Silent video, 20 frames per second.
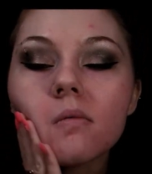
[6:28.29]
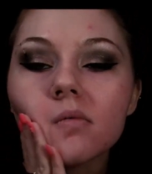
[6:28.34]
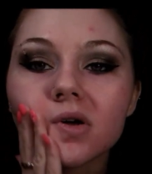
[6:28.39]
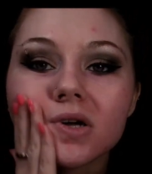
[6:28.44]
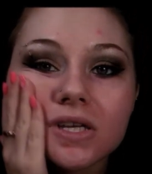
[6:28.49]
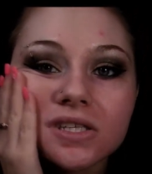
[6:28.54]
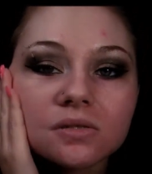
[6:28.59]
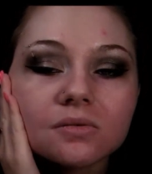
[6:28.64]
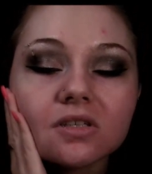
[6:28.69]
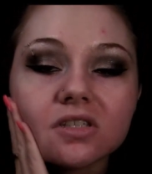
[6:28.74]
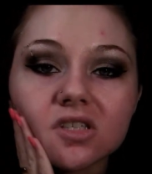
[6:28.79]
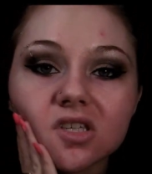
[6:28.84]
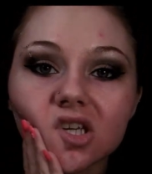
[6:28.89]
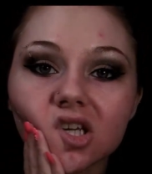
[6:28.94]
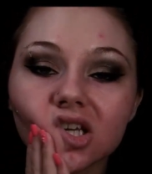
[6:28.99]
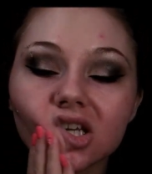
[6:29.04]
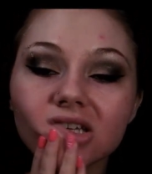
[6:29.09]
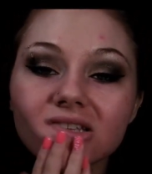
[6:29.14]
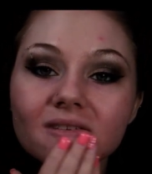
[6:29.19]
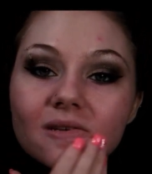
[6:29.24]
because my
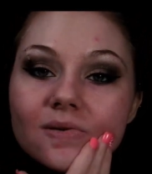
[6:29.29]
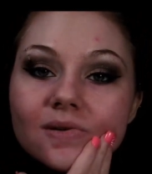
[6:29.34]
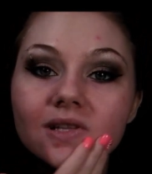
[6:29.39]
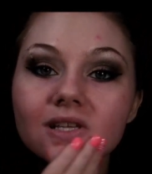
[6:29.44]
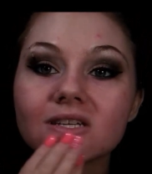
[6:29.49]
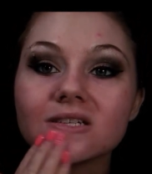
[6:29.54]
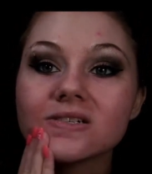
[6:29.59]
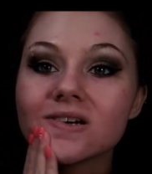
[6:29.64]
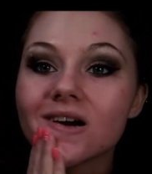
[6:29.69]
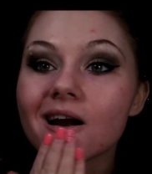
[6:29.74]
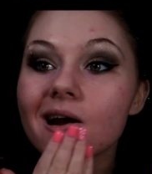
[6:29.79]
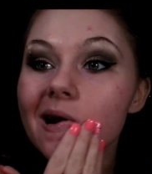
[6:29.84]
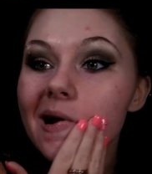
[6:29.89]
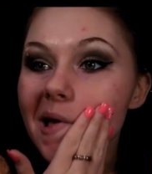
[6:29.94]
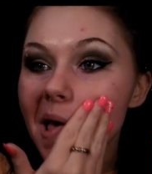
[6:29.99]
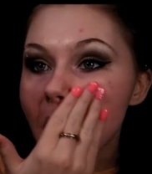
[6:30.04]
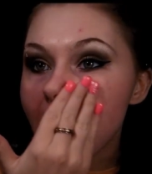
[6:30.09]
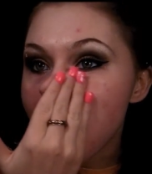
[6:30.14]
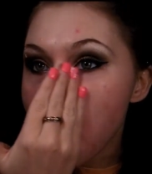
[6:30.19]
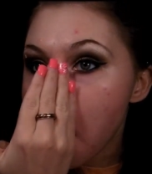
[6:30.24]
skin gets really dry
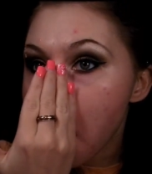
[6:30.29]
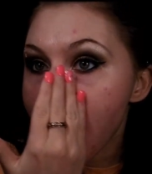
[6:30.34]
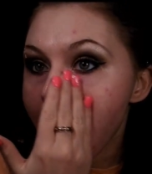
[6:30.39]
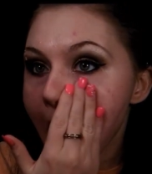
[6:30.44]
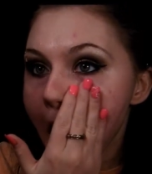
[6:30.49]
there.